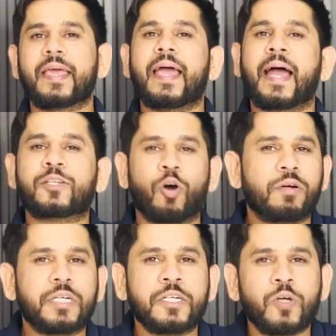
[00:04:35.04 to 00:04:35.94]
at
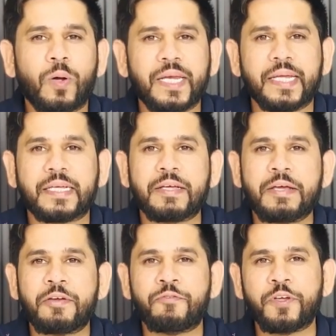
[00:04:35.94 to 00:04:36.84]
ContentHolic,
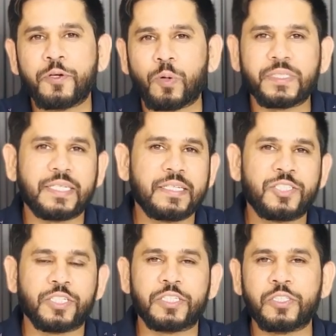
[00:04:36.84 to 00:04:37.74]
we know that the
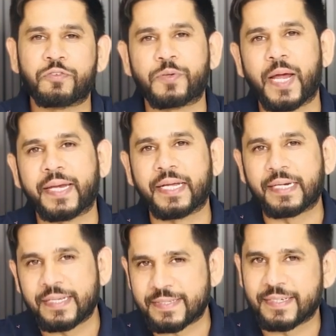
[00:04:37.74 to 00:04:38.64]
journey of writing a
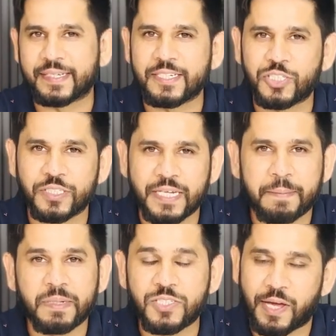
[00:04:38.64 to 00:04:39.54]
dissertation
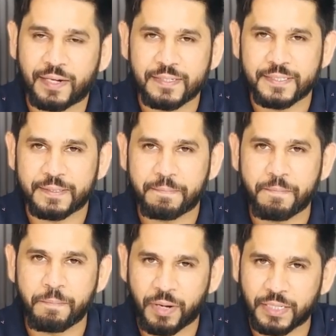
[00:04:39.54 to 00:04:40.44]
can be challenging,
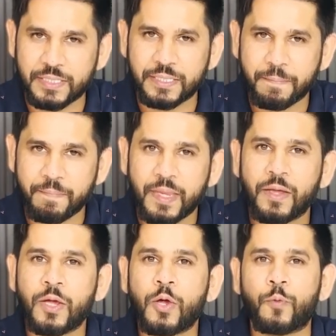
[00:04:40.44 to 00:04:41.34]
but
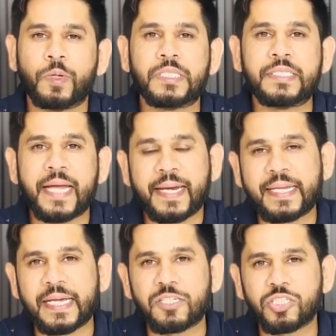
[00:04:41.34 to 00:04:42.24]
with
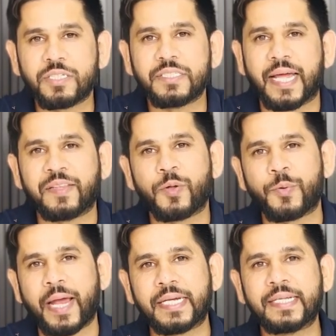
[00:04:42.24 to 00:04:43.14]
dedication and the
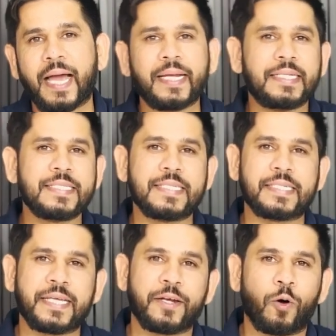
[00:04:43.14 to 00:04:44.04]
right guidance,
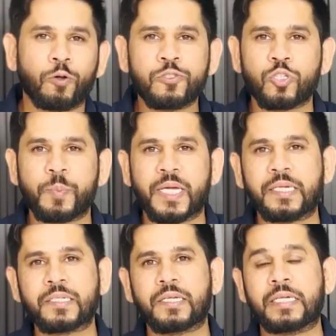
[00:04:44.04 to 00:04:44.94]
it can also be
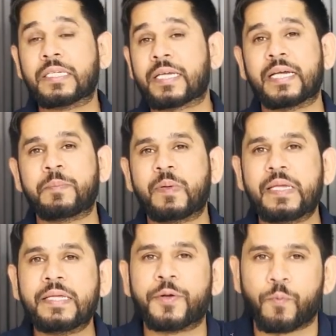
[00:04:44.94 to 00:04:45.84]

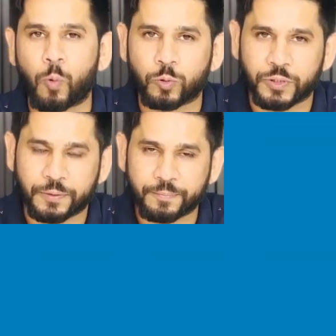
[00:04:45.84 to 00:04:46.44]
incredibly rewarding.